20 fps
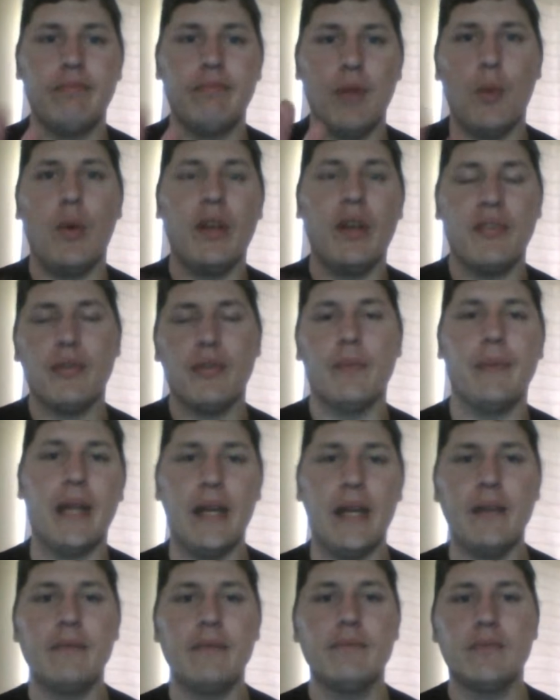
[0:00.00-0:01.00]
away from
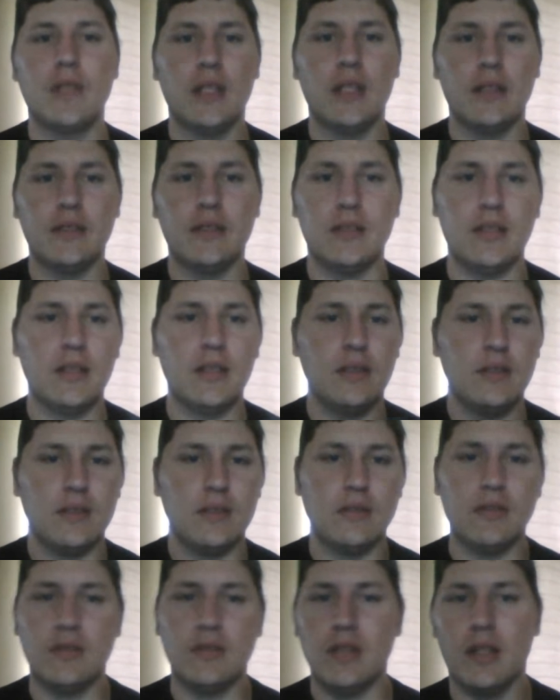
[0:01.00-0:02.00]
that because
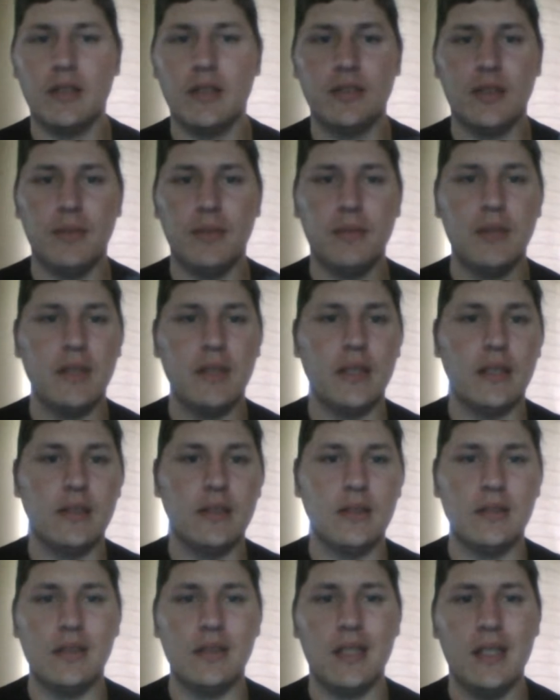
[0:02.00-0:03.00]
it's not something
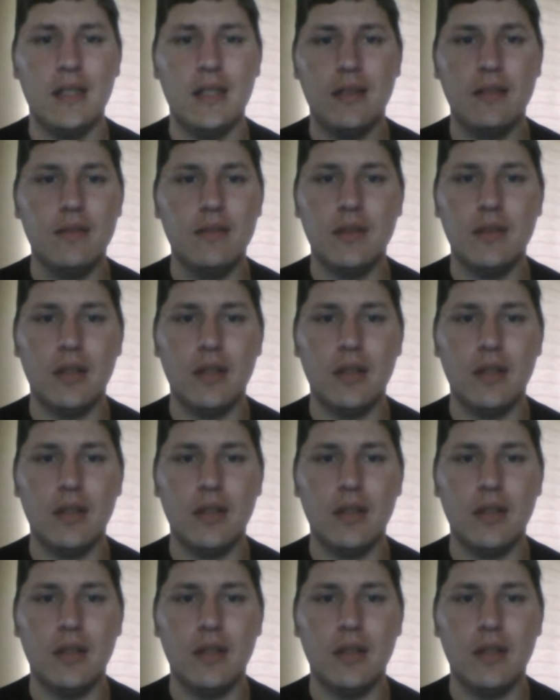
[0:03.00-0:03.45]
that's needed.